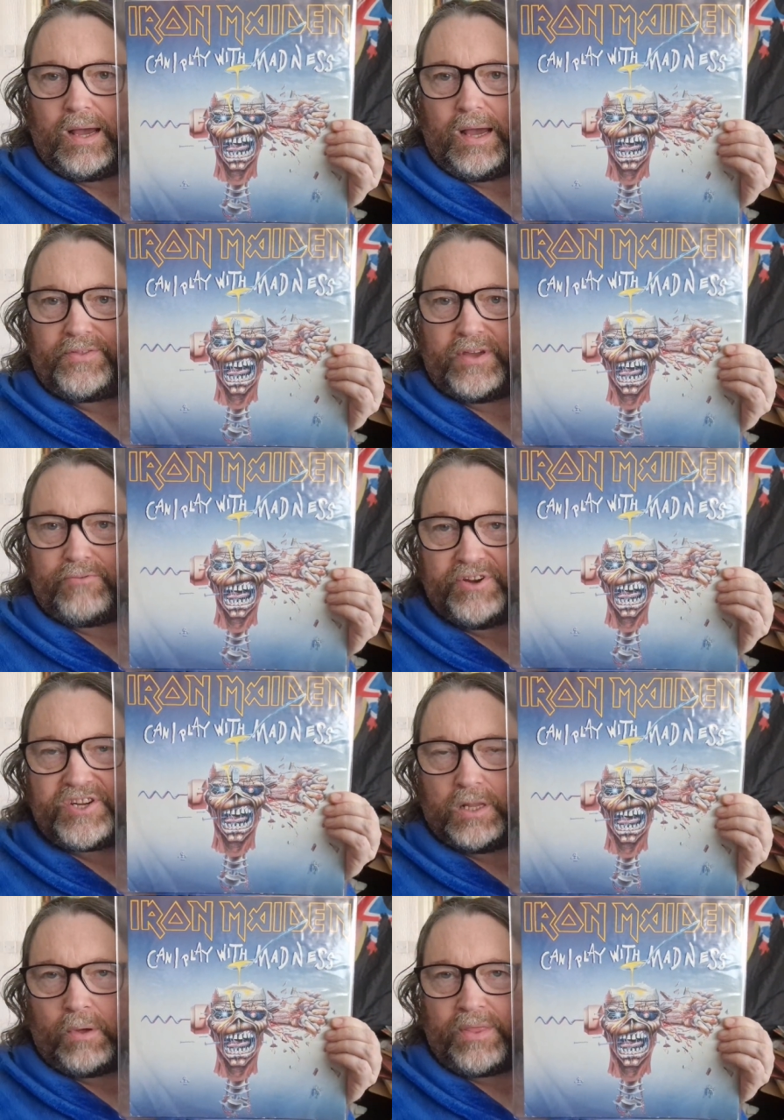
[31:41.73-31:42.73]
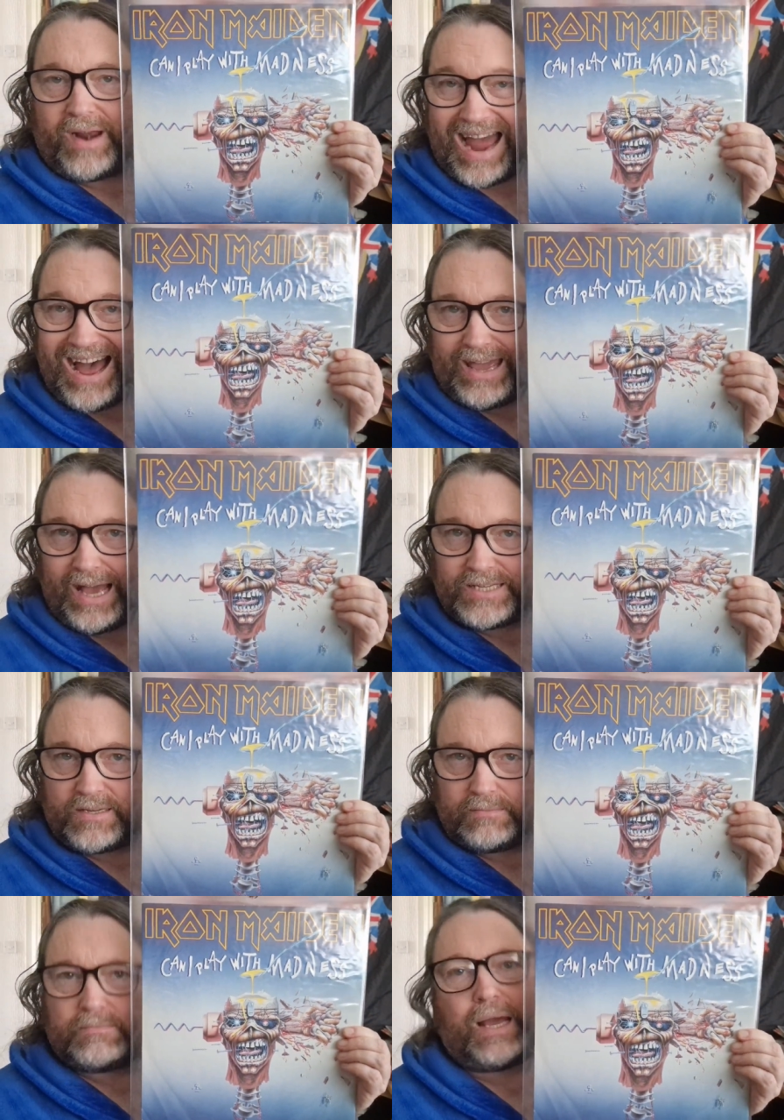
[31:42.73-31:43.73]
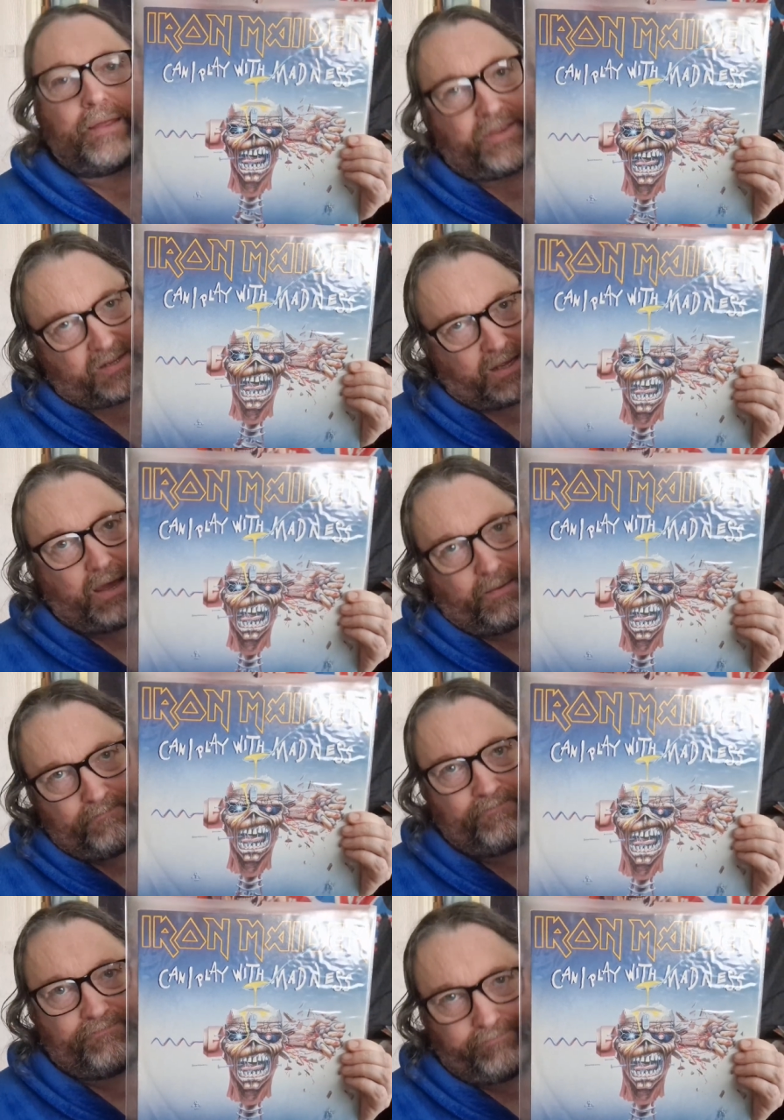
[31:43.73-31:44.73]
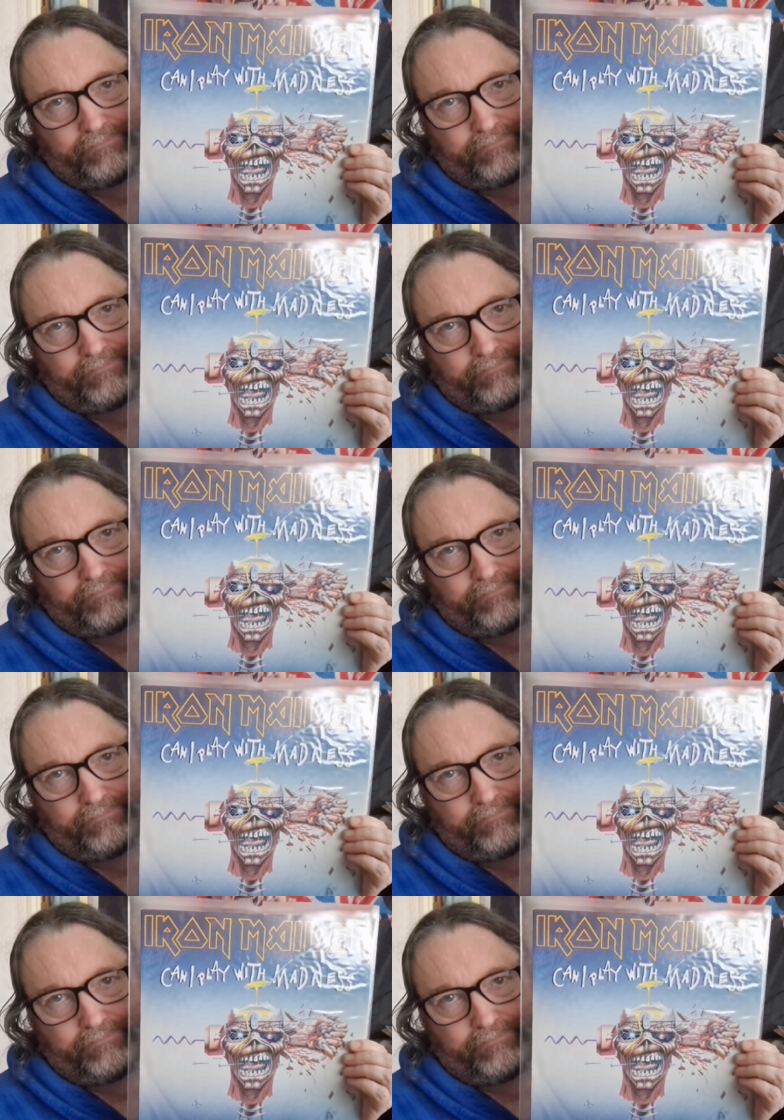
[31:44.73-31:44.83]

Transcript: The original one that I had the same